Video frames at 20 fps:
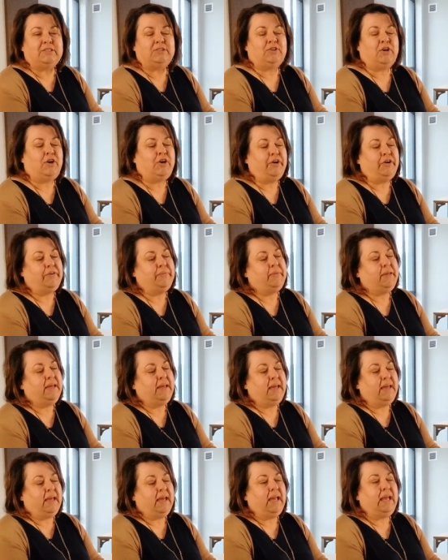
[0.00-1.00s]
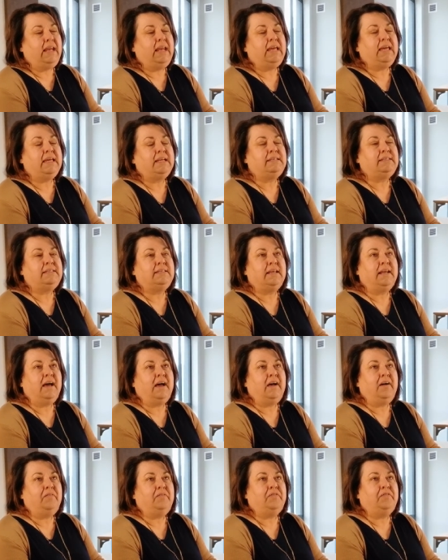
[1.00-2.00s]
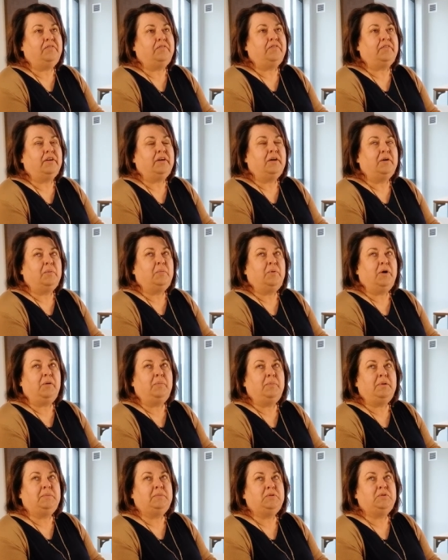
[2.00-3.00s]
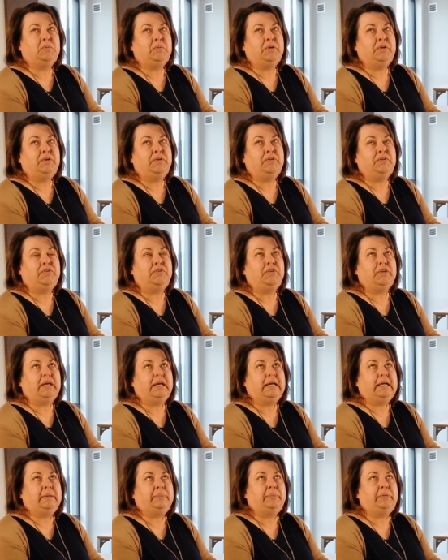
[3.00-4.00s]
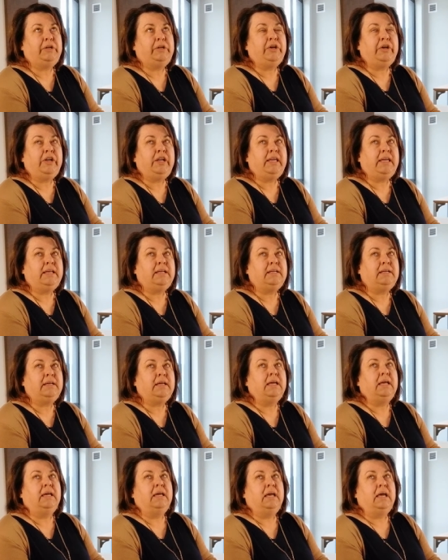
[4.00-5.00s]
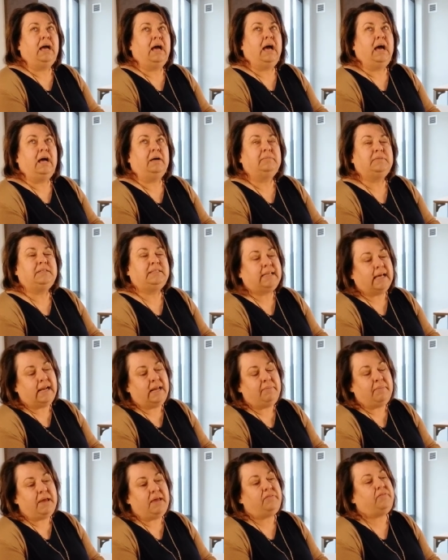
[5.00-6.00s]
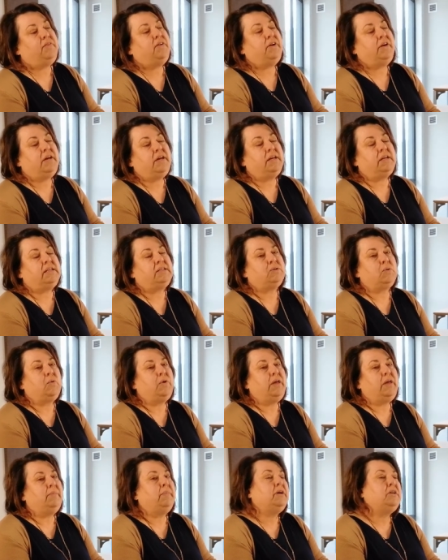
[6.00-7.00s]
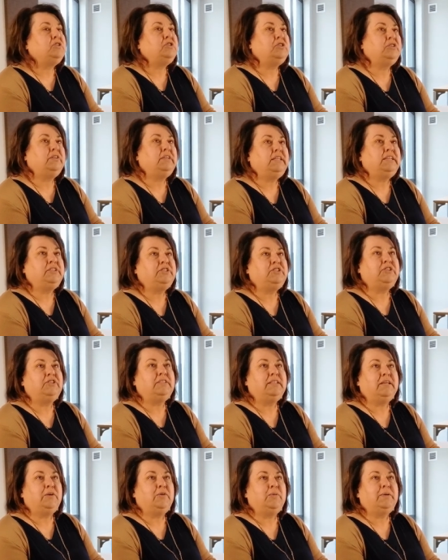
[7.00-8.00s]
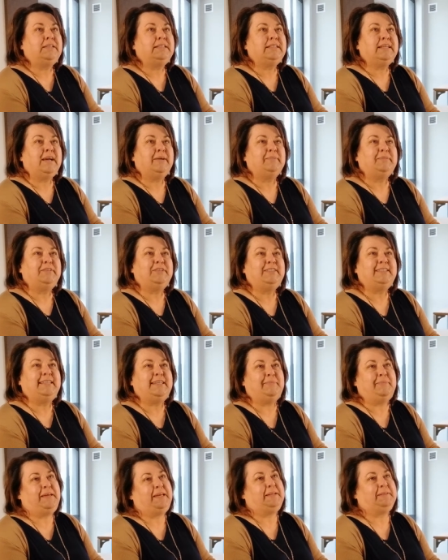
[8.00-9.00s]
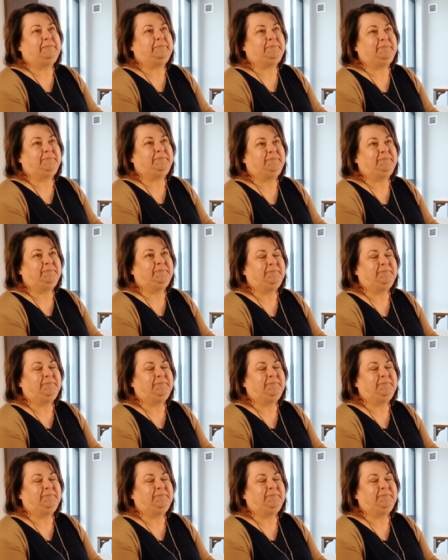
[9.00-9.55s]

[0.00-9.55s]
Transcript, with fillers: So any kids that have problems with um, learning, um, study methods, or emotional issues, they always come to see me.